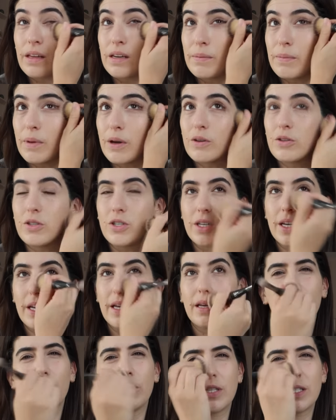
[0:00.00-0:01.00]
an
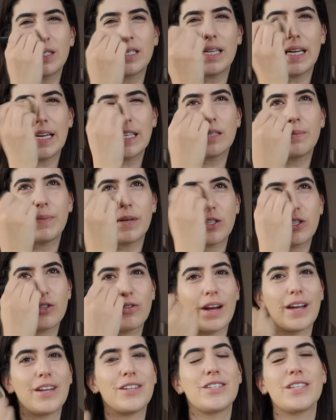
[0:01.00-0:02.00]
emoji, which is a little bit
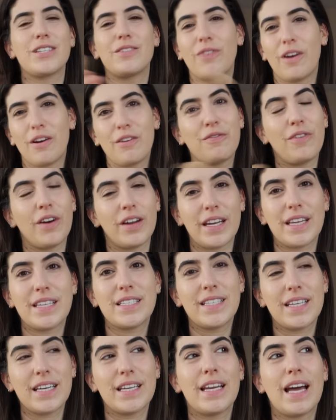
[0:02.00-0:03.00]
strange. It's very funny
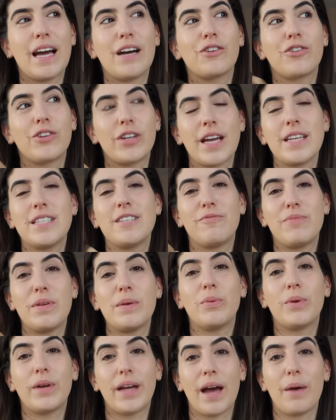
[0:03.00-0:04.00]
seeing how creative
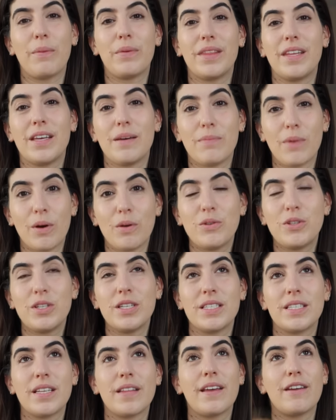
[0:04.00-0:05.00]
people get with the
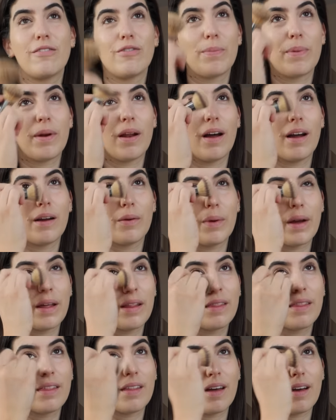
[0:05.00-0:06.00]
emojis that they reply
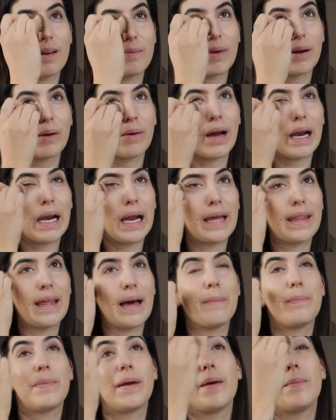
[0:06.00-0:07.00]
with. Um, I quite like
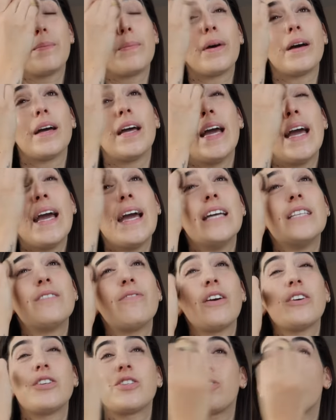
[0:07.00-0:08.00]
that bit, but it's
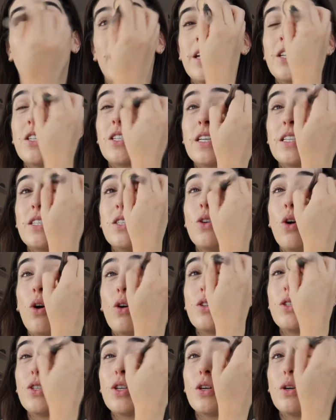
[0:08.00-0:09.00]
very strange. It's
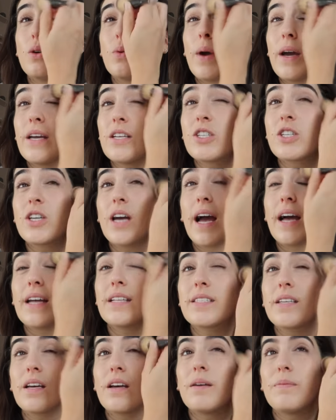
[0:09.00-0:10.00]
not a two-way
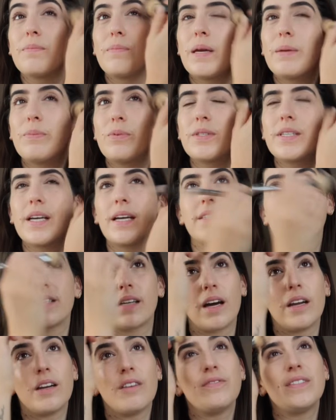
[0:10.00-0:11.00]
chat and people tend to
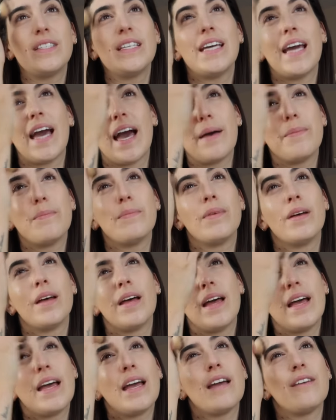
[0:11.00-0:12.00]
kind of DM
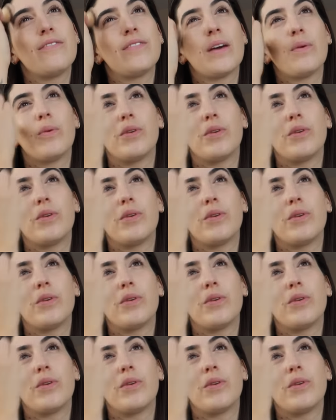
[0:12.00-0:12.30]
if they